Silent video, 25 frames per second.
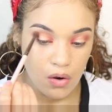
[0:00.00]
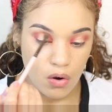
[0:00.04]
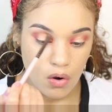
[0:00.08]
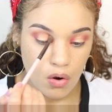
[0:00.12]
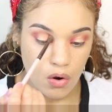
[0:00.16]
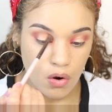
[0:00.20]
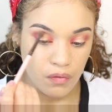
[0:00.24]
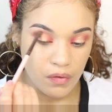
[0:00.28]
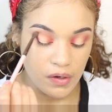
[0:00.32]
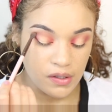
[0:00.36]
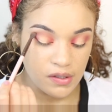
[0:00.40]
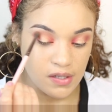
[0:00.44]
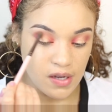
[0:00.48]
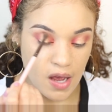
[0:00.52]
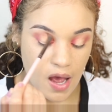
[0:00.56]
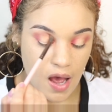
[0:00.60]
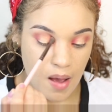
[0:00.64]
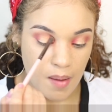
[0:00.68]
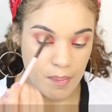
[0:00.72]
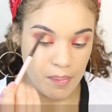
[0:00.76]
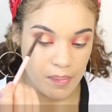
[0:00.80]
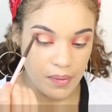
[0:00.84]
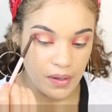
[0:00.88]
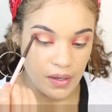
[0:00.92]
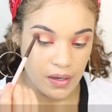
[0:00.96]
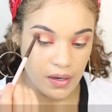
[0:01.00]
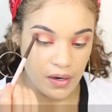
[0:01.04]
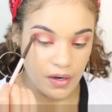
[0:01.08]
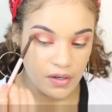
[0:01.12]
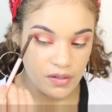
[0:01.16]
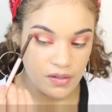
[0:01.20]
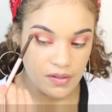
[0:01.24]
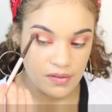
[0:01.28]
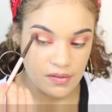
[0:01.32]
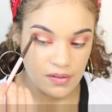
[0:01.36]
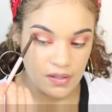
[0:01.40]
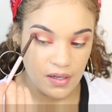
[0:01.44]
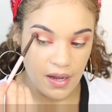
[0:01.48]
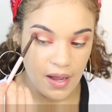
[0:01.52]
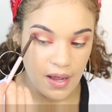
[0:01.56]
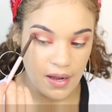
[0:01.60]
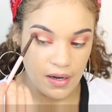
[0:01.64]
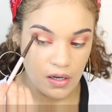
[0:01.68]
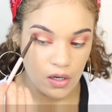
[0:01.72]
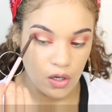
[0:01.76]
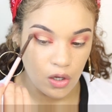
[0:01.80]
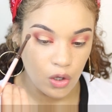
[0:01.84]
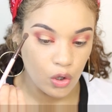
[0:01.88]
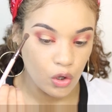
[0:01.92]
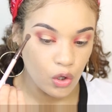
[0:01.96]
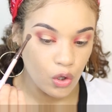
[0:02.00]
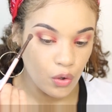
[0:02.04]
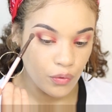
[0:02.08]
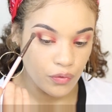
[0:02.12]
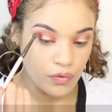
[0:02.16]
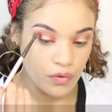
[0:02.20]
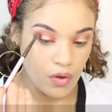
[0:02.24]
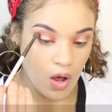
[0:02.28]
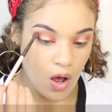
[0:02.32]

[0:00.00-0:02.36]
over top here just to kind of close